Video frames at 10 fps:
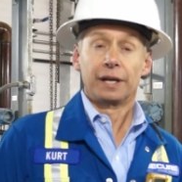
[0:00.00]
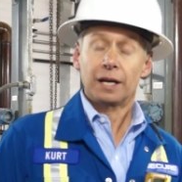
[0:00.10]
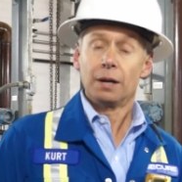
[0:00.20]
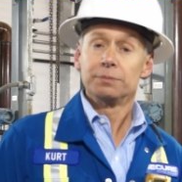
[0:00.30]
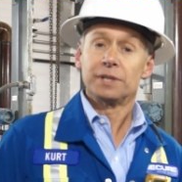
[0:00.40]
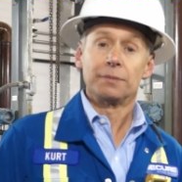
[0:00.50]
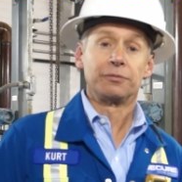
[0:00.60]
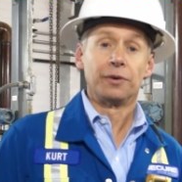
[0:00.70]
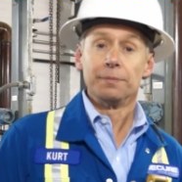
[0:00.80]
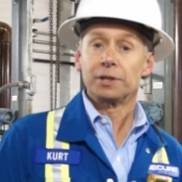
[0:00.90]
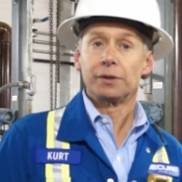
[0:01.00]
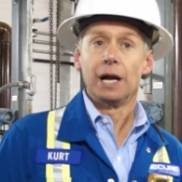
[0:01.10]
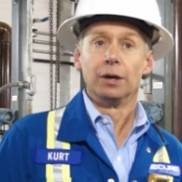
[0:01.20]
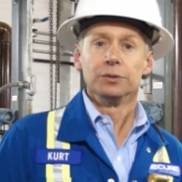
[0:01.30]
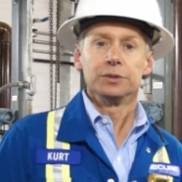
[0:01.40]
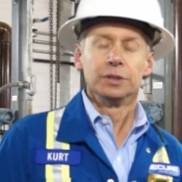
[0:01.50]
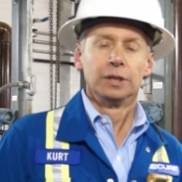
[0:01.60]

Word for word: that comes up from the ground.